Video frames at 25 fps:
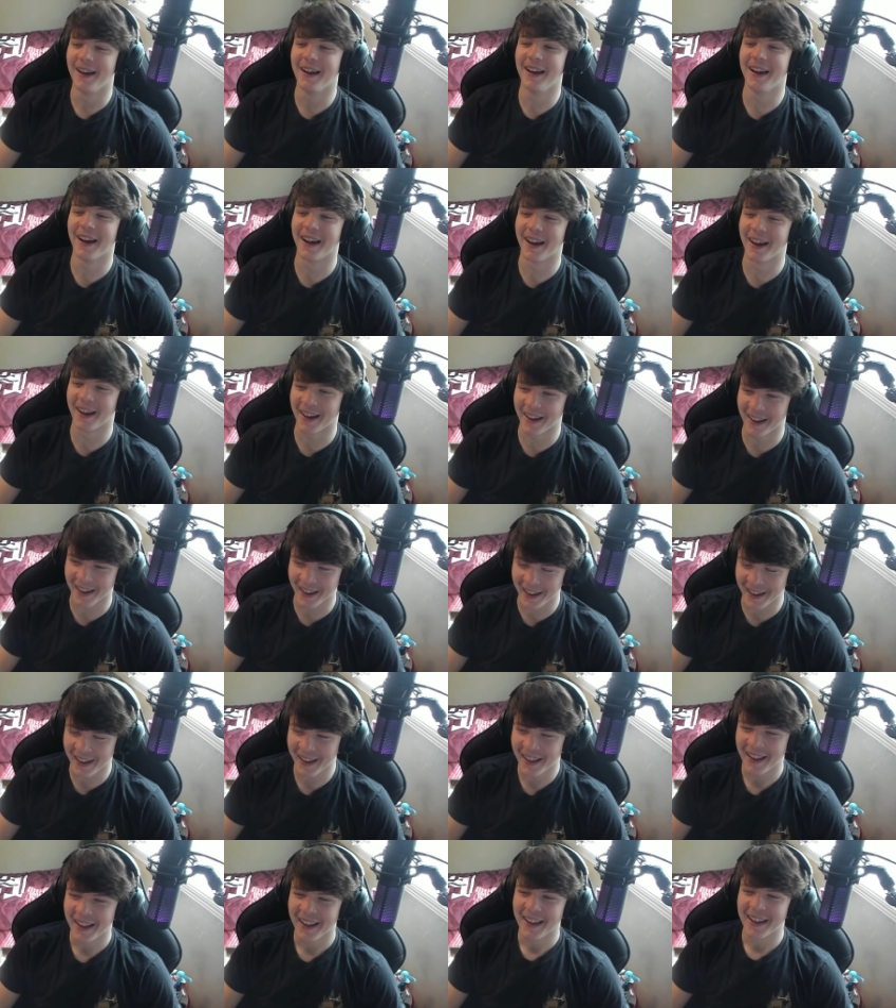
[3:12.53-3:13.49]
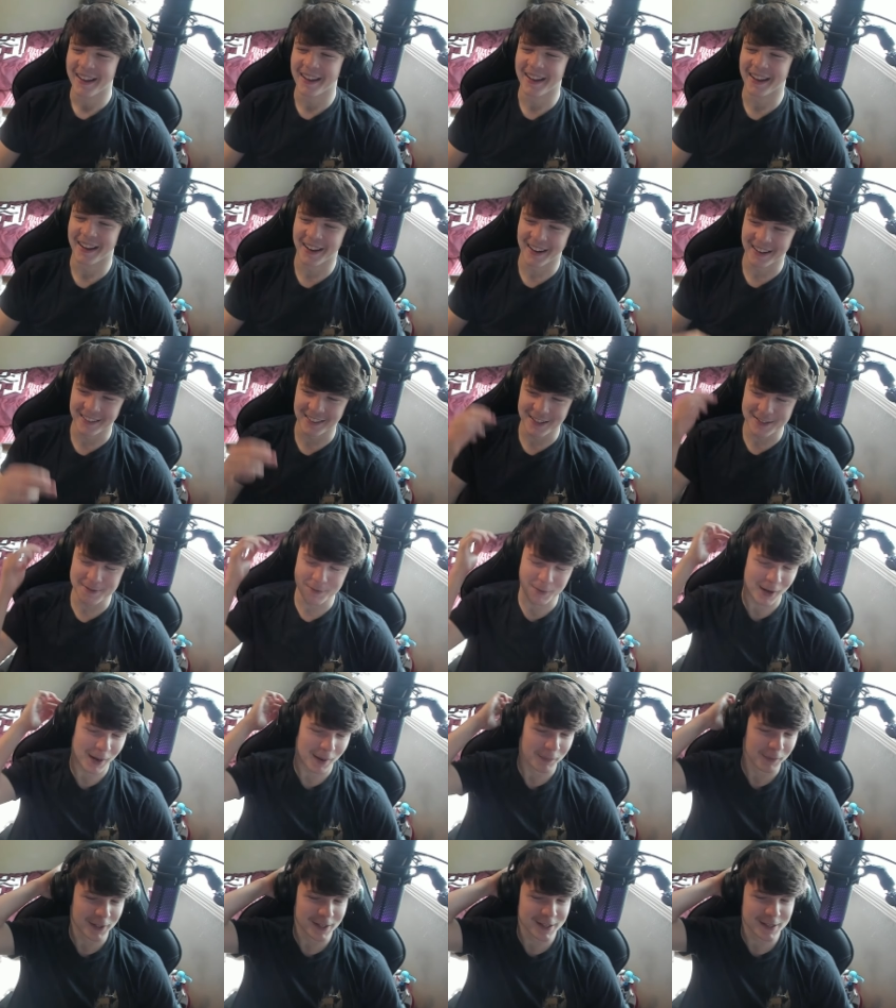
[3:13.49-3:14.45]
yeah, and he's been
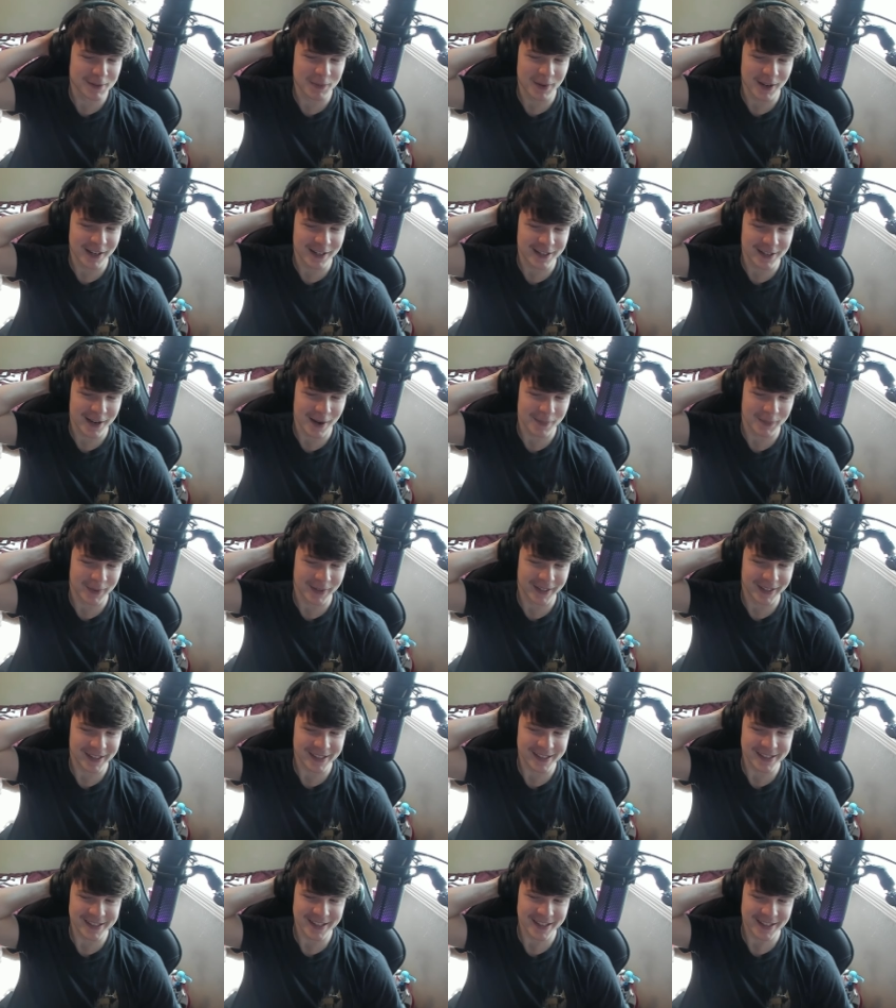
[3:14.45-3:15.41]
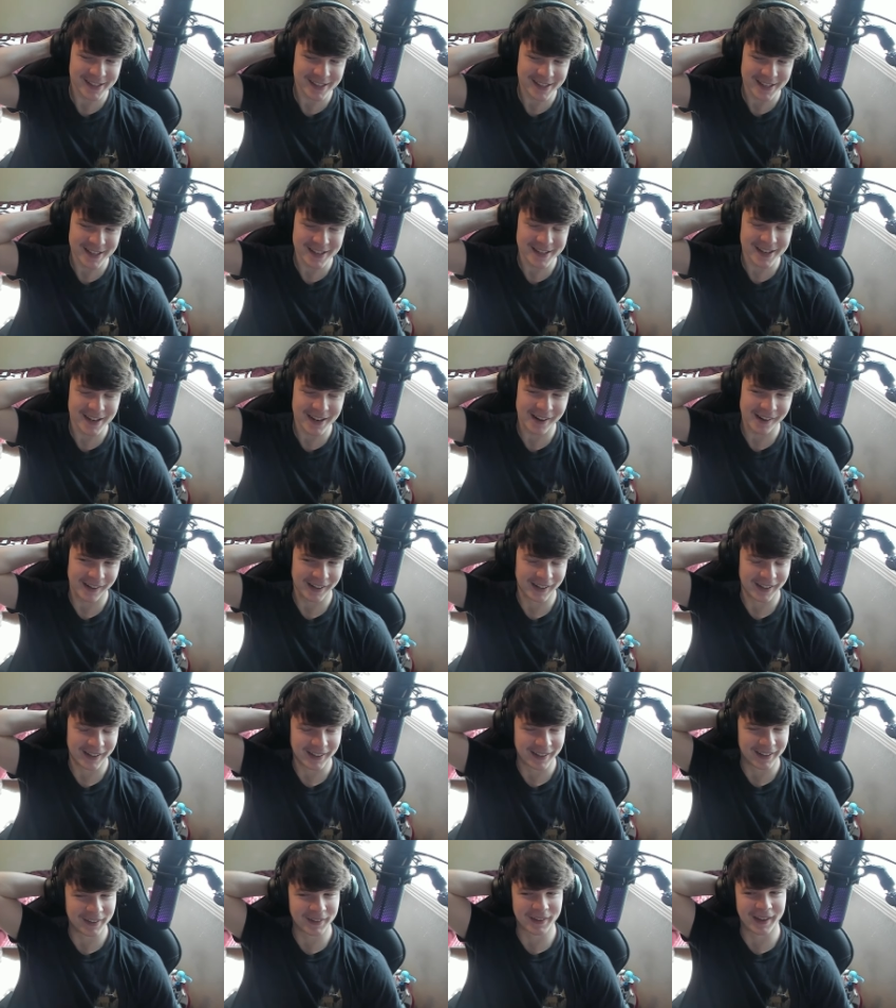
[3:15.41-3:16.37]
able to speak Japanese since this
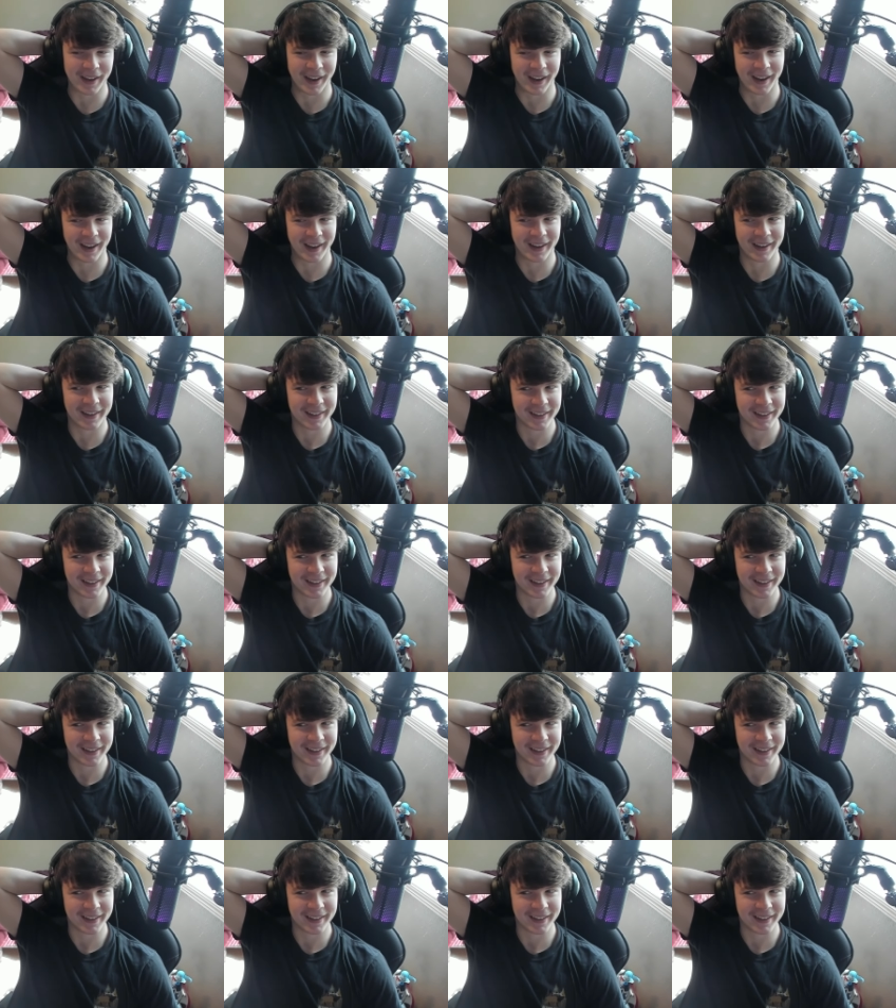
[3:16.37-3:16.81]
era. Okay,